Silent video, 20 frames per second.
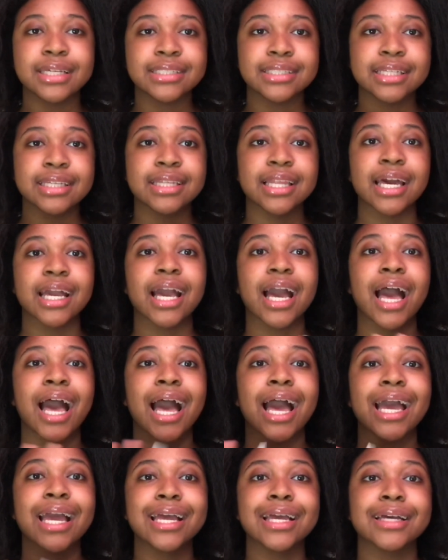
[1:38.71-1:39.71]
Like
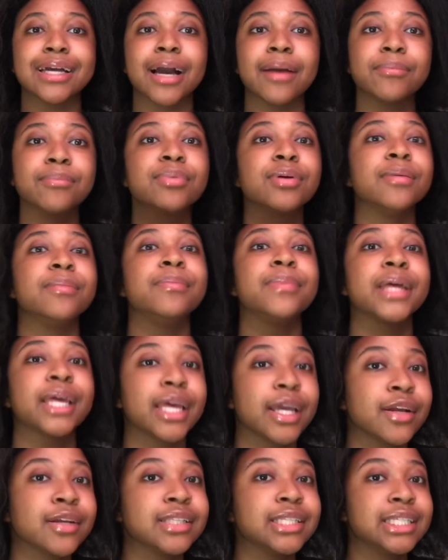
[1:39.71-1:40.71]
I'm
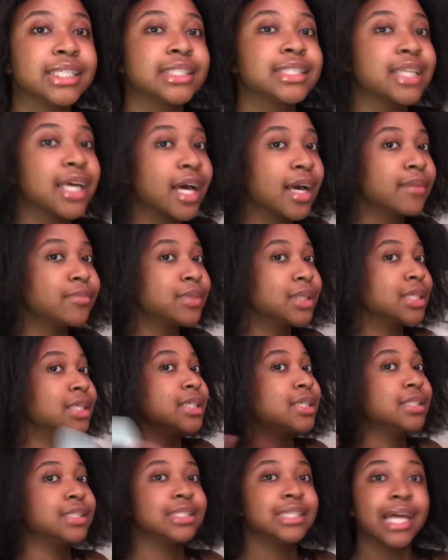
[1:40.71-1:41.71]
prepared this time
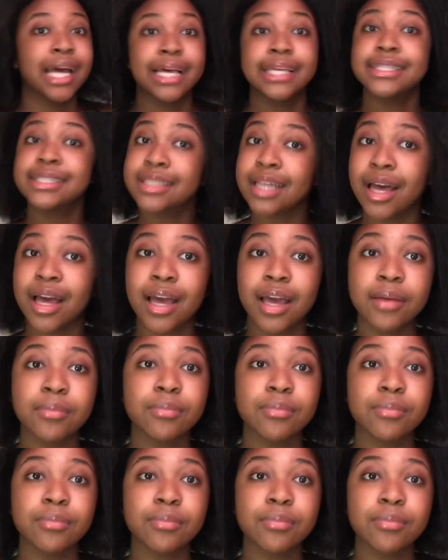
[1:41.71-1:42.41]
because last time,